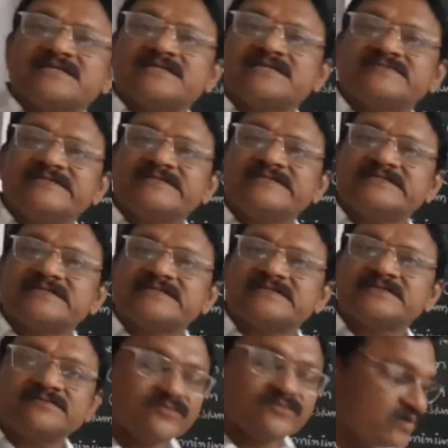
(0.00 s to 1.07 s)
class we discussed
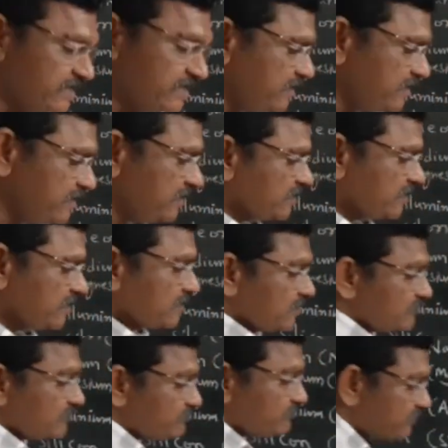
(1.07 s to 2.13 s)
it. Okay.
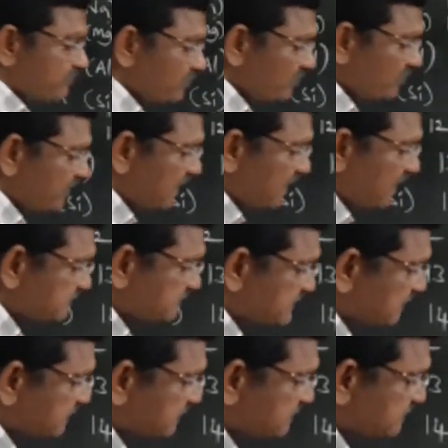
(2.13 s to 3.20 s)
Before valence
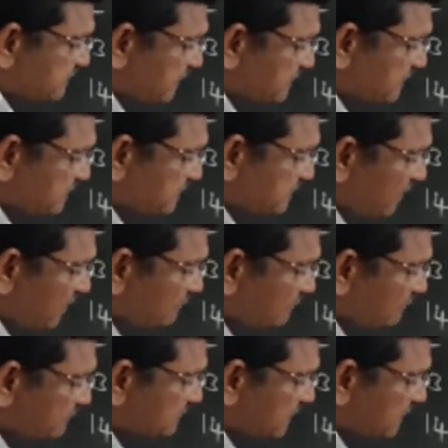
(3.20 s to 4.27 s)
cell, this cell is
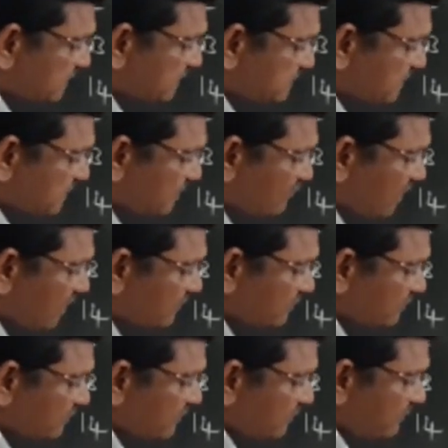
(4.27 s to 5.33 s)
called what?
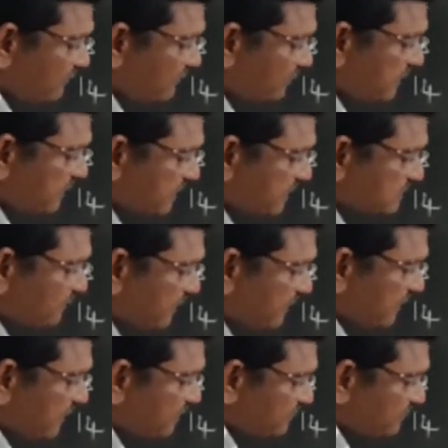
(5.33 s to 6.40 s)
PS,
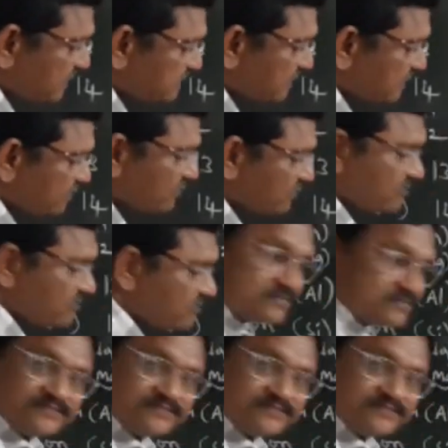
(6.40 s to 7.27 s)
penultimate cell, you know.